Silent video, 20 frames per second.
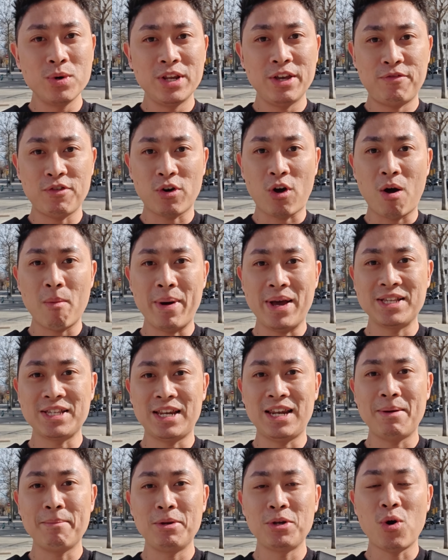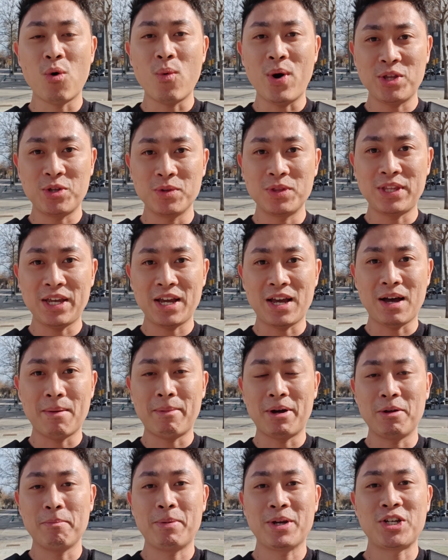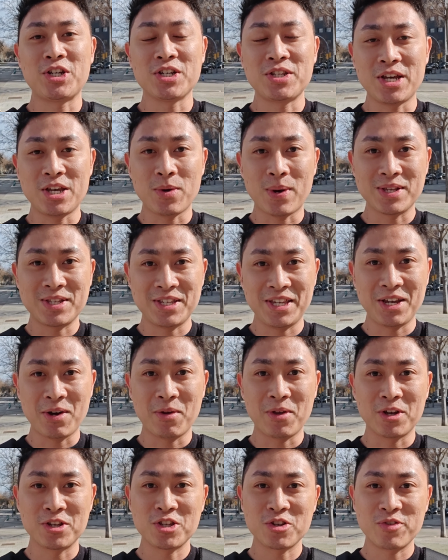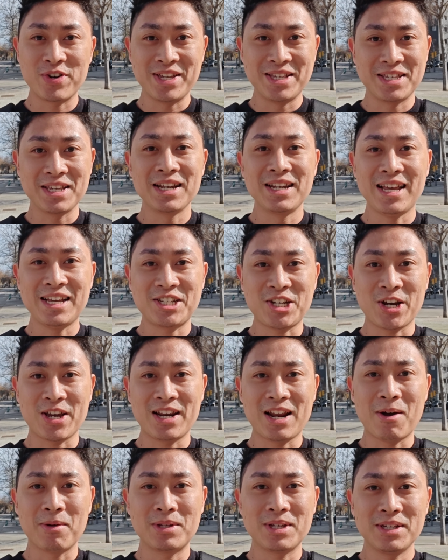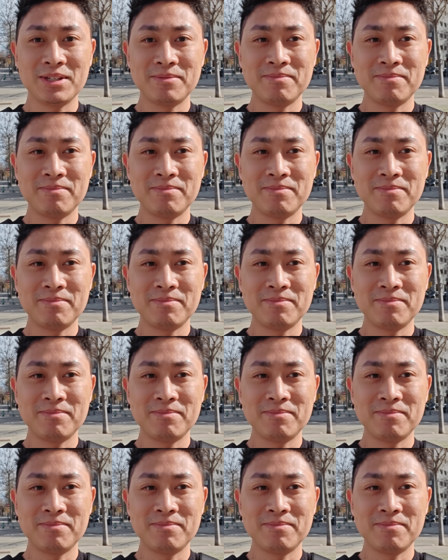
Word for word: leave your comments and let me know what you think about the pictures that you are seeing on your screens. Let's check it out.